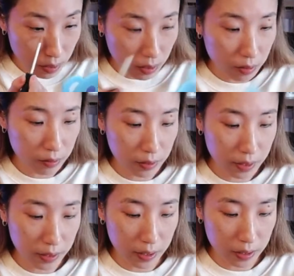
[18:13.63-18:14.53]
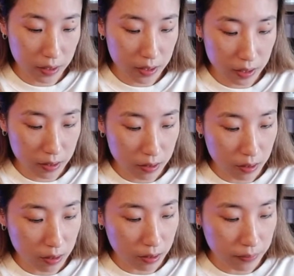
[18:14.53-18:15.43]
Oh, and then this is
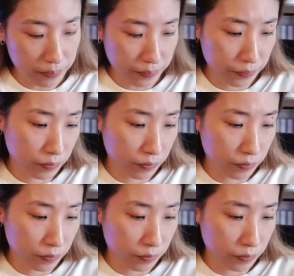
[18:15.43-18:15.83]
um